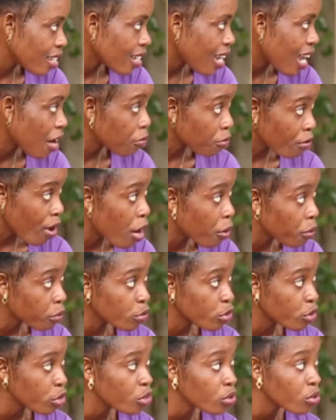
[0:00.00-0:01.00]

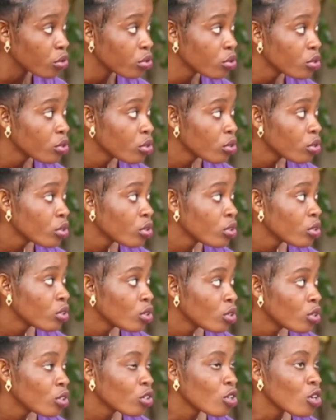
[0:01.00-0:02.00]
around you?
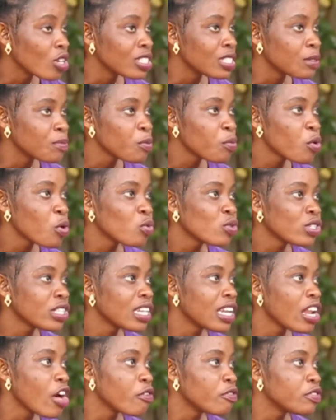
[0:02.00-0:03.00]
Because people would
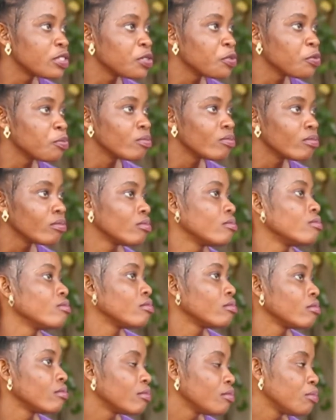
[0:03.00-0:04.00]
love to
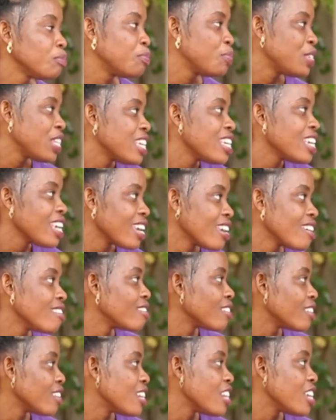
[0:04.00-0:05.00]
be in
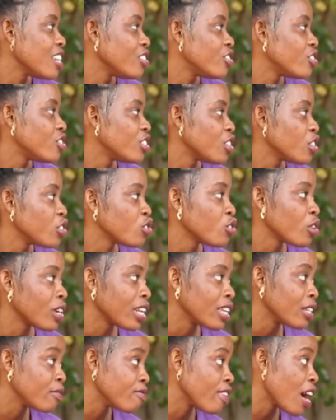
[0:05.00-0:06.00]
the natural
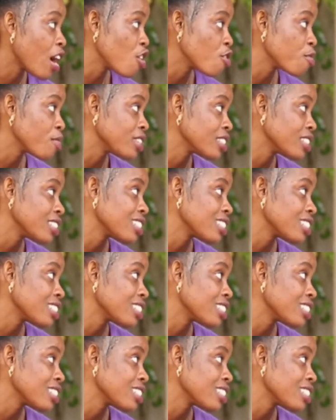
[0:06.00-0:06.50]
environments